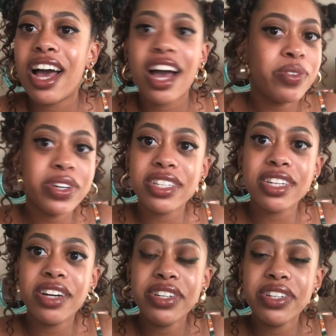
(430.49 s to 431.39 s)
I wasn't
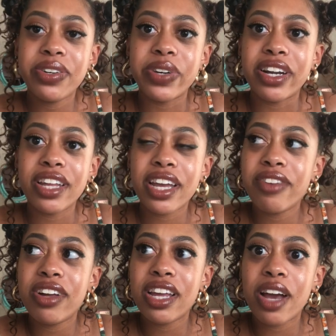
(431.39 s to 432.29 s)
going nowhere like I
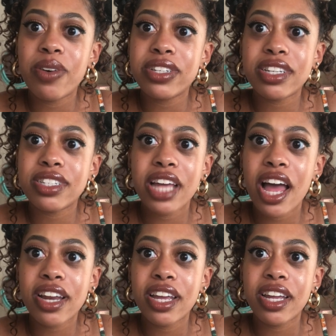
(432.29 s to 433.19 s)
felt like I was just
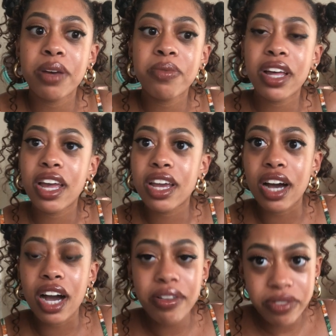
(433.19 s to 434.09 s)
stagnant and I'm like
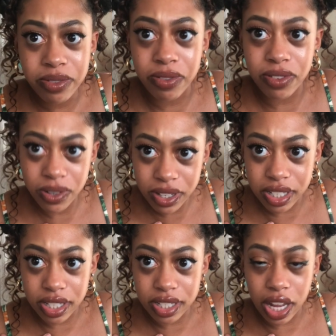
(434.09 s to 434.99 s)
I'm from
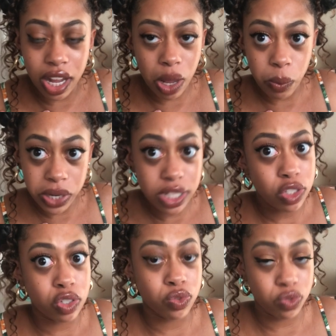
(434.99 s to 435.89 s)
Florida like we
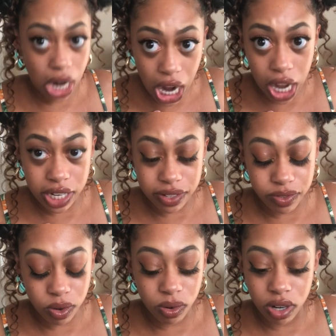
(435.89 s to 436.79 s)
drive
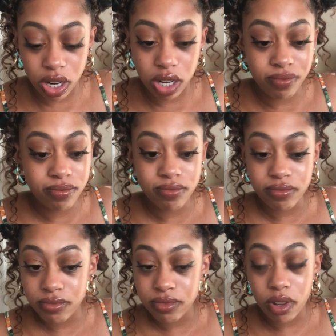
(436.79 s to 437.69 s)
or
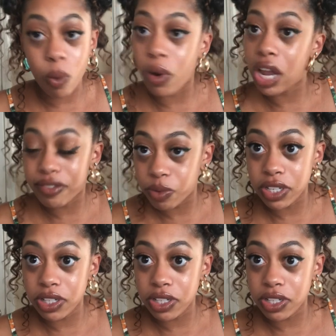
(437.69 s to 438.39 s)
whatever we